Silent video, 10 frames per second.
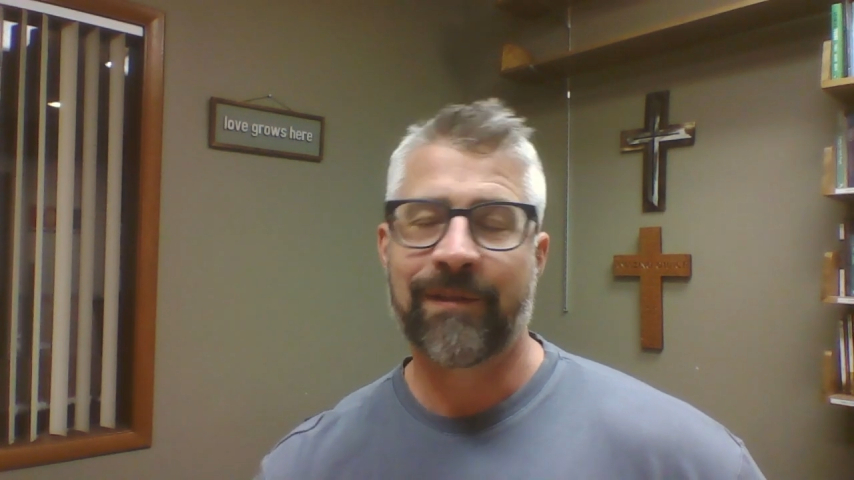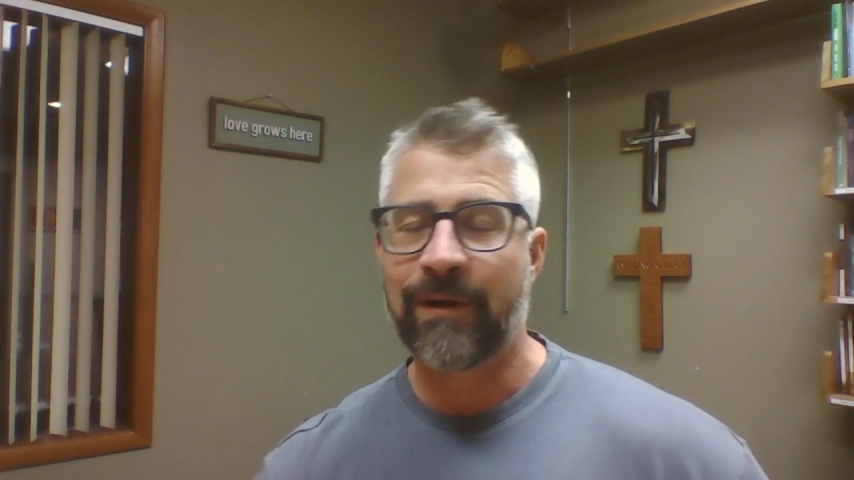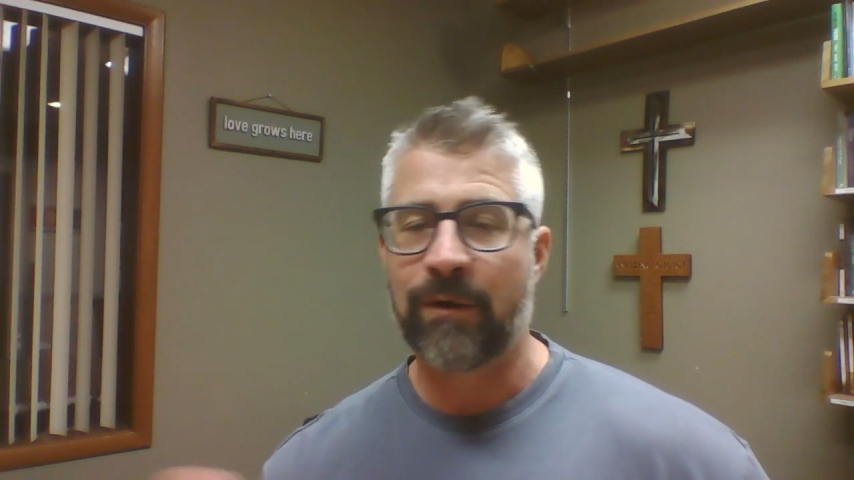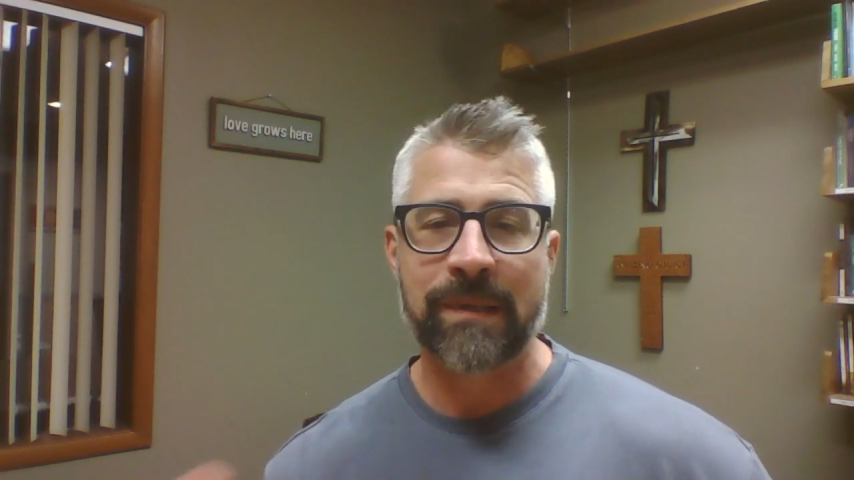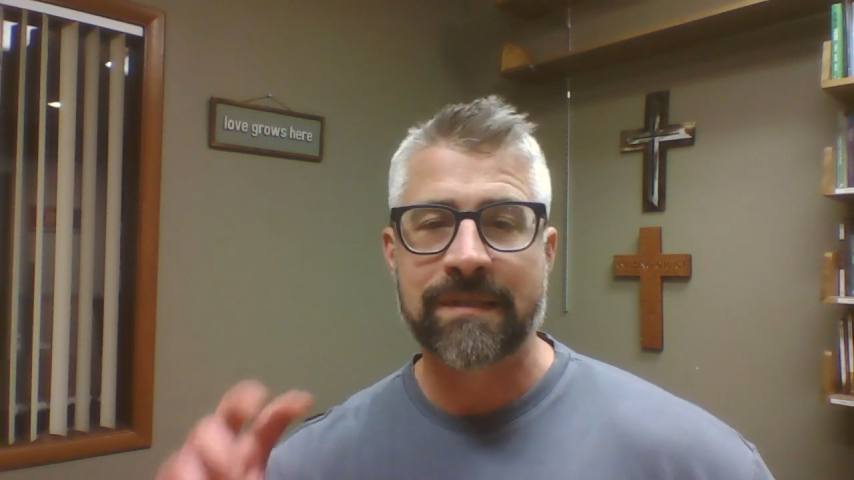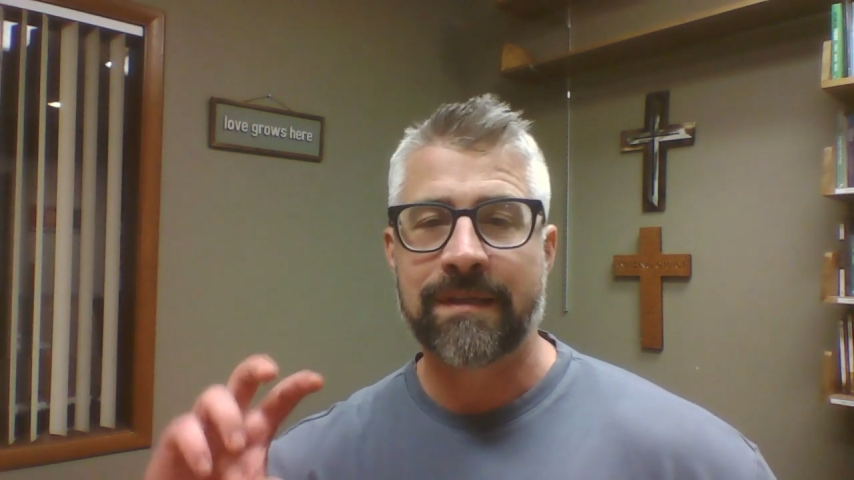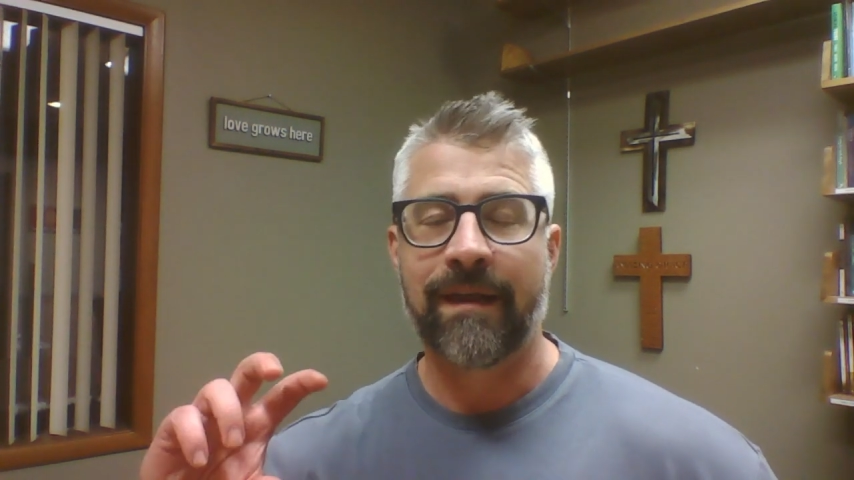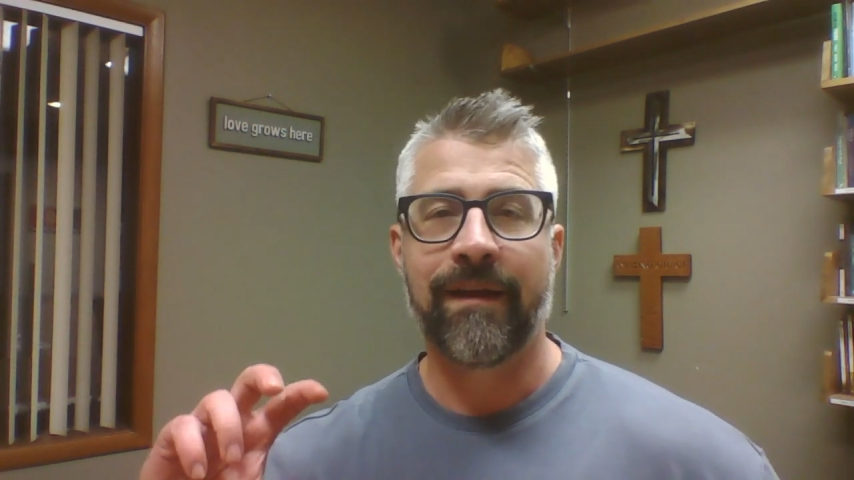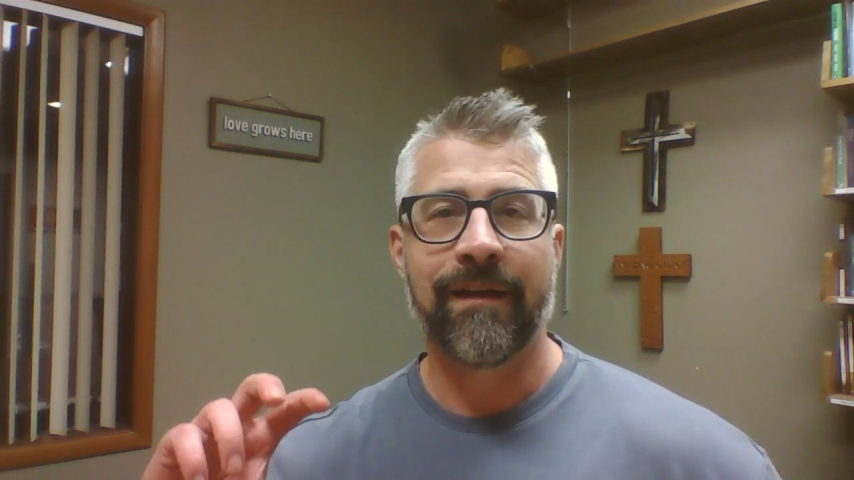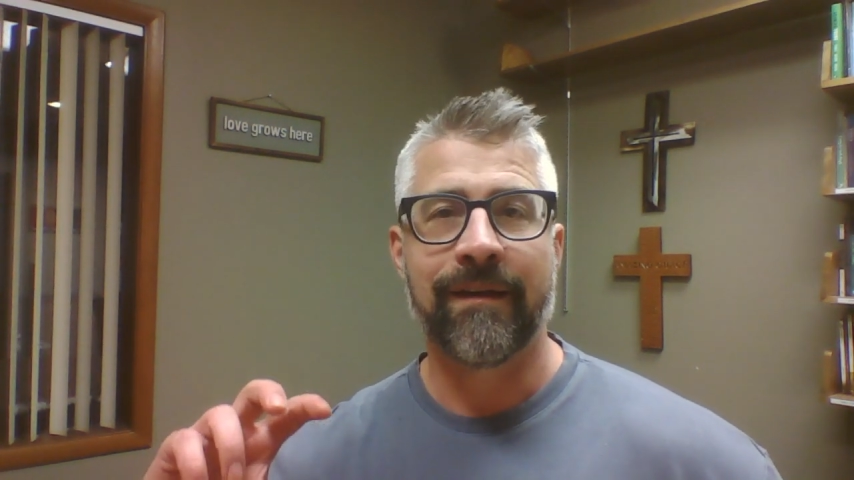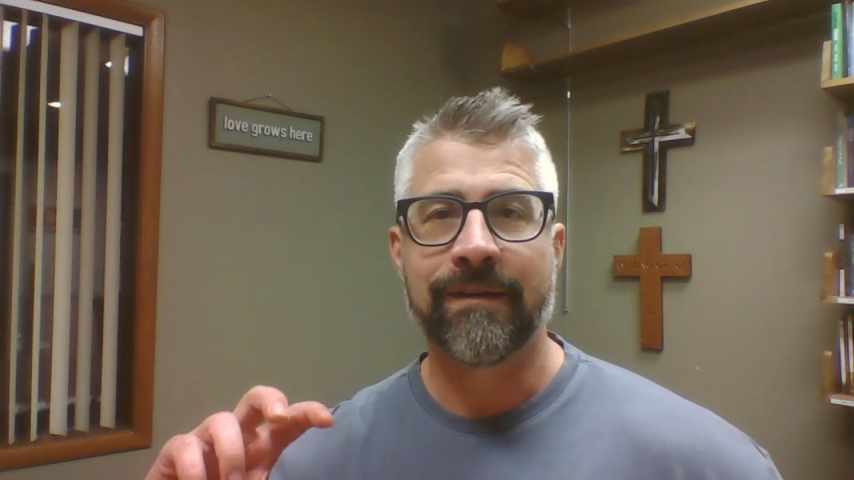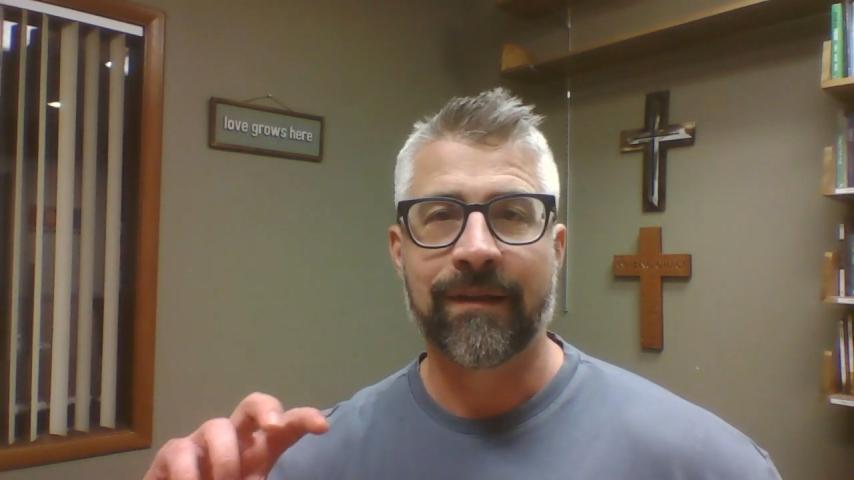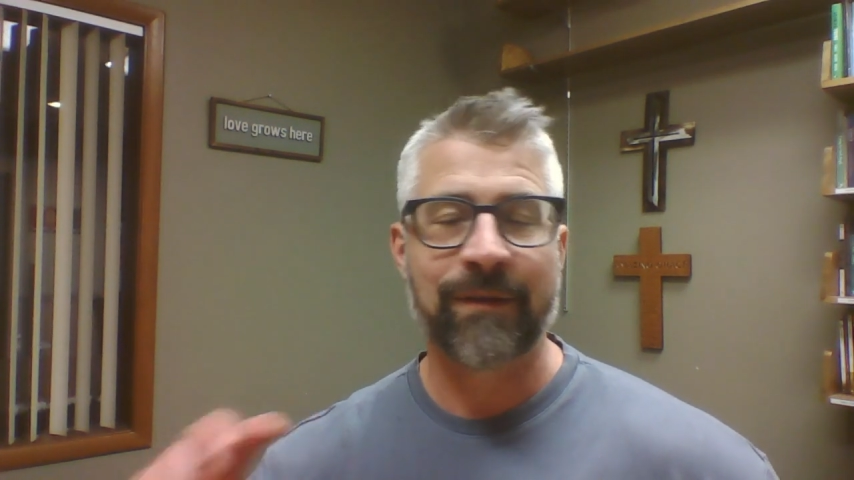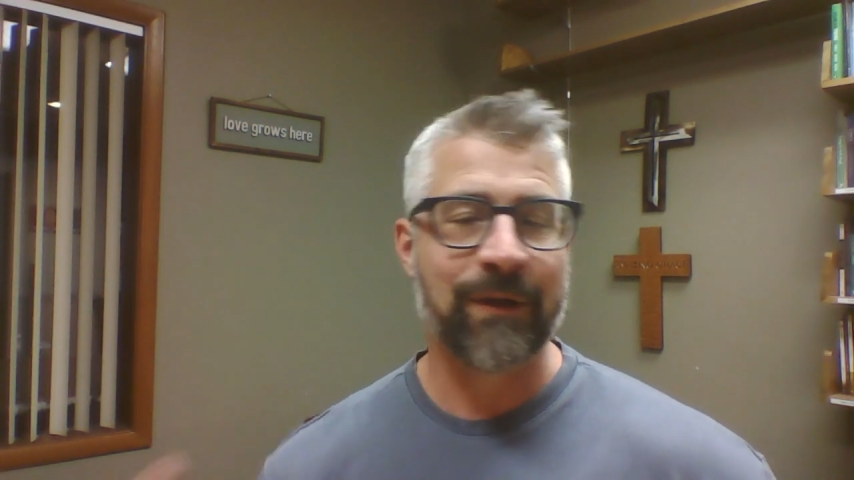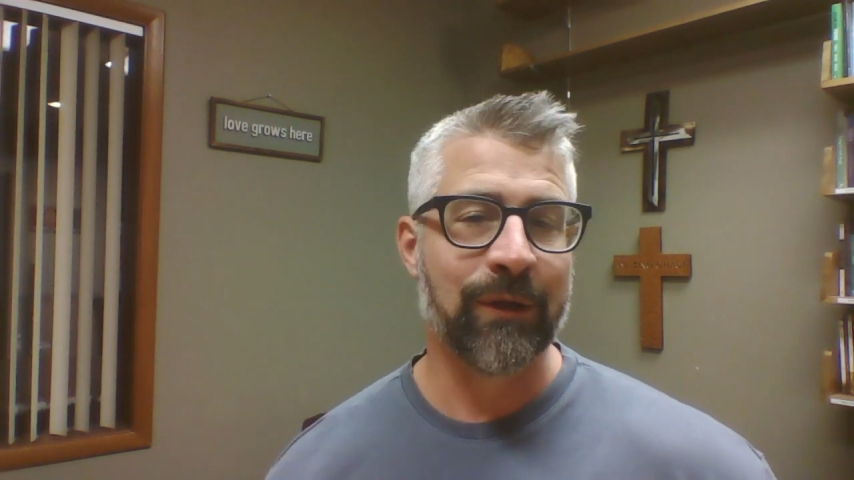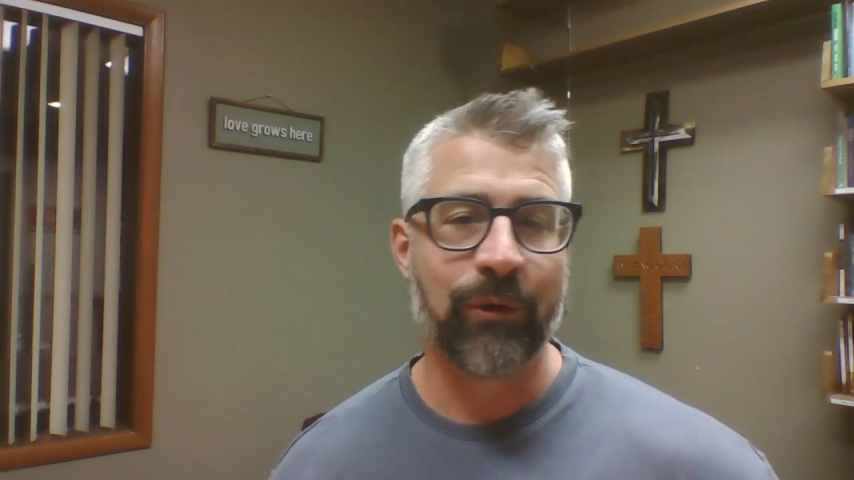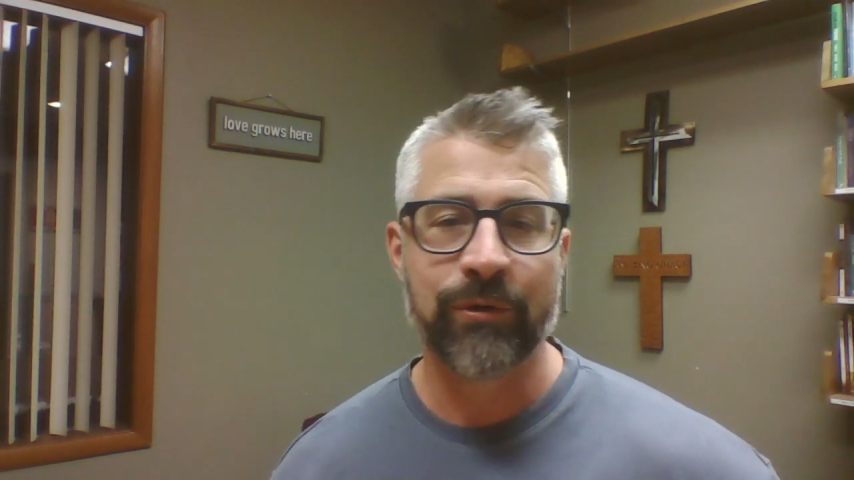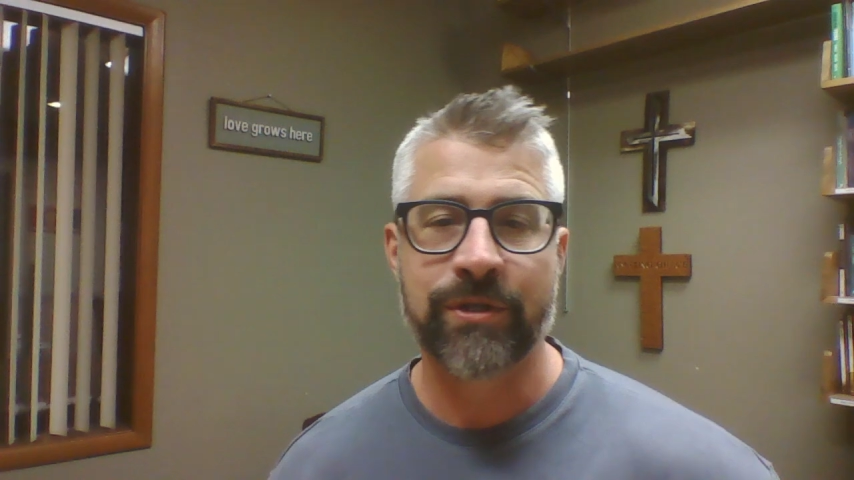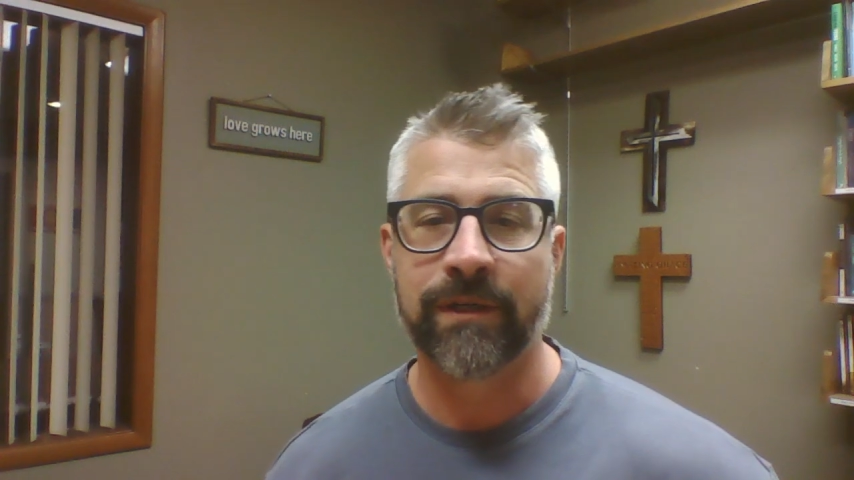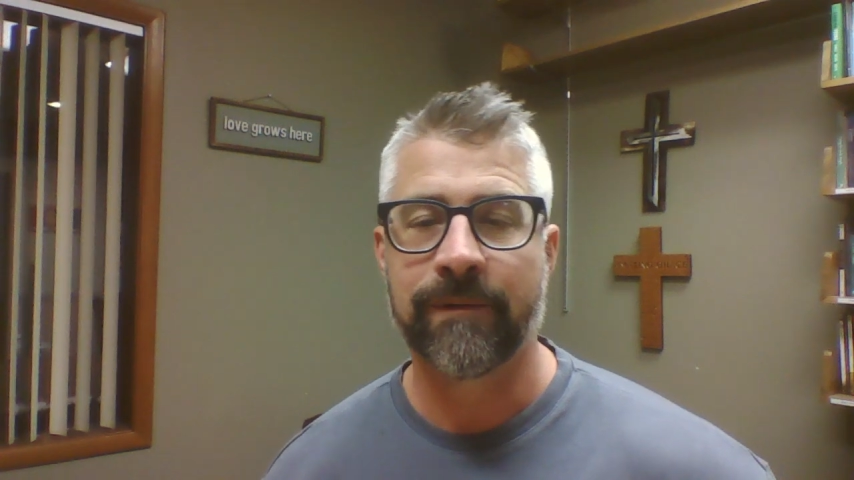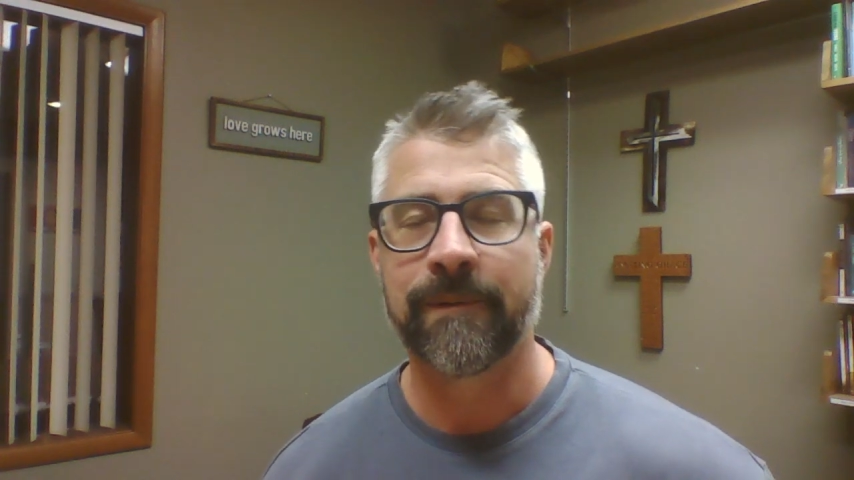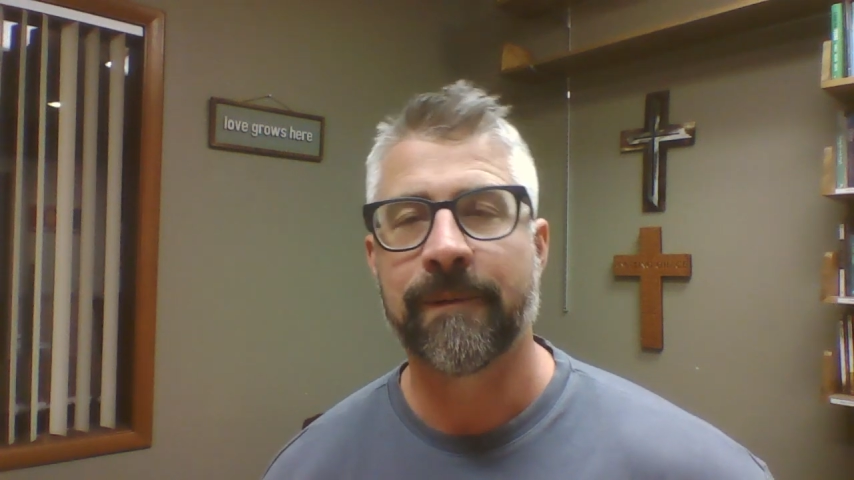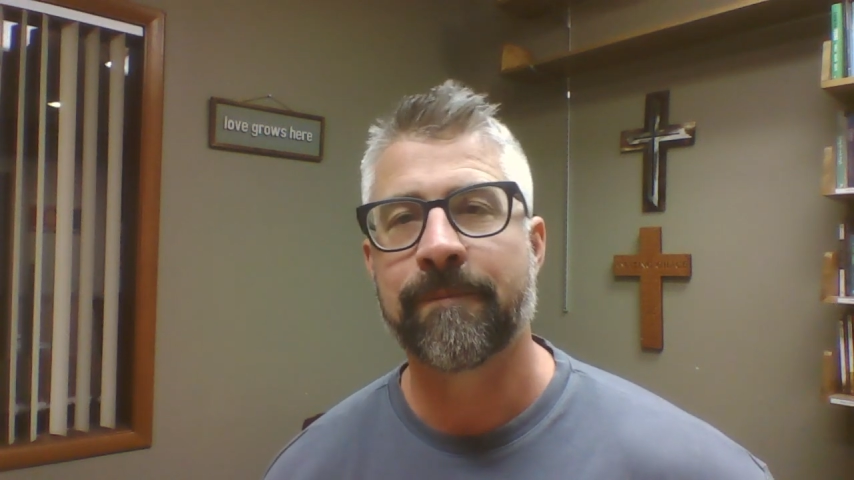therapist and a theologian,